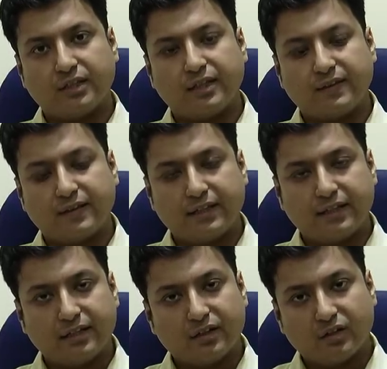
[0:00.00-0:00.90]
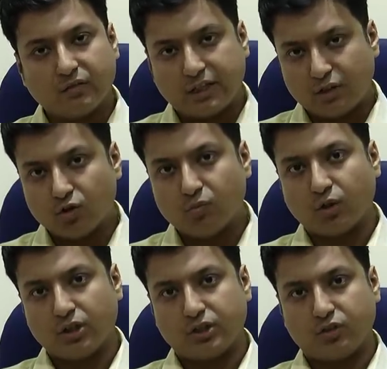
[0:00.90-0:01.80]
and they say that it is a very good
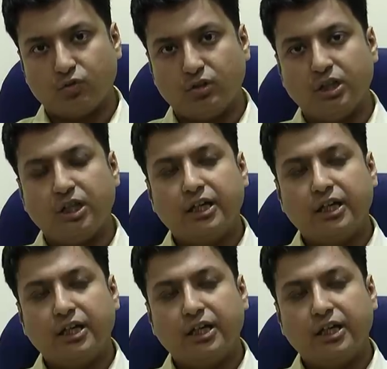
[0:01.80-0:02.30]
molecule,